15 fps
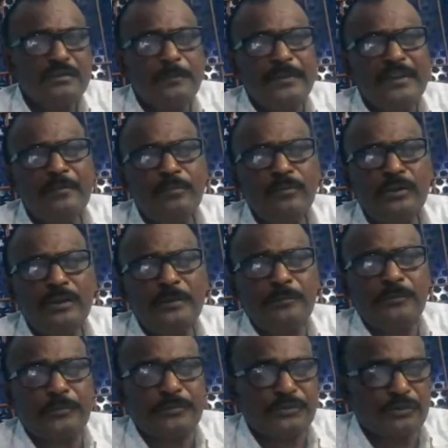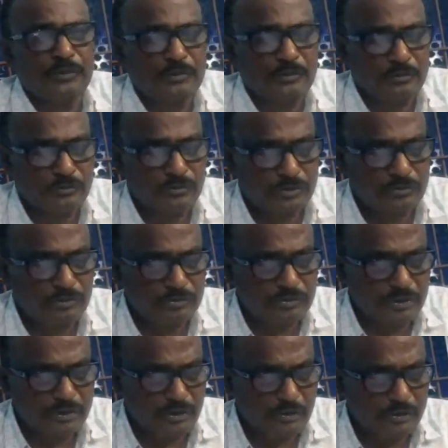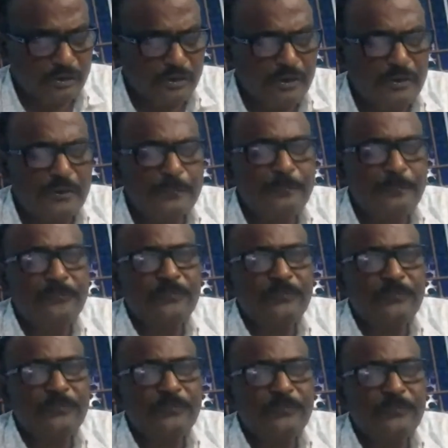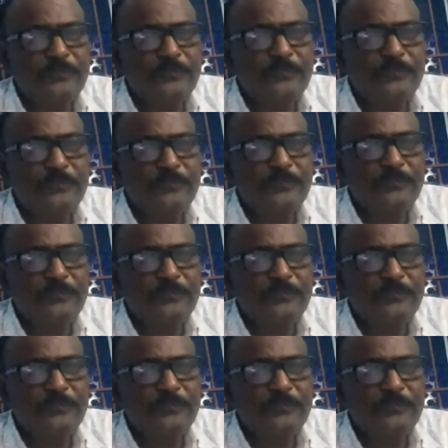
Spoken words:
a very important provision. Section 300 and